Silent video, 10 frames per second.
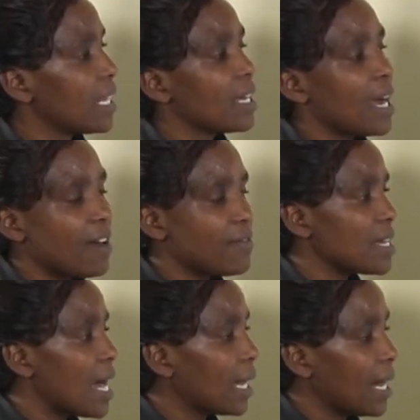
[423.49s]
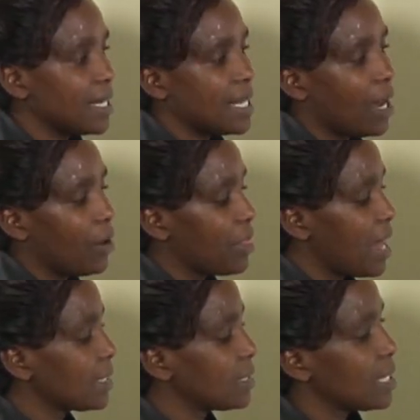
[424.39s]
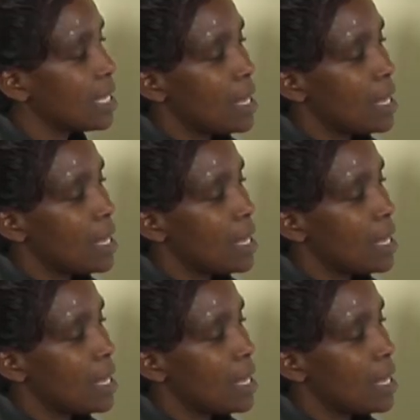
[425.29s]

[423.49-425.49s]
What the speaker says: like having a career on that,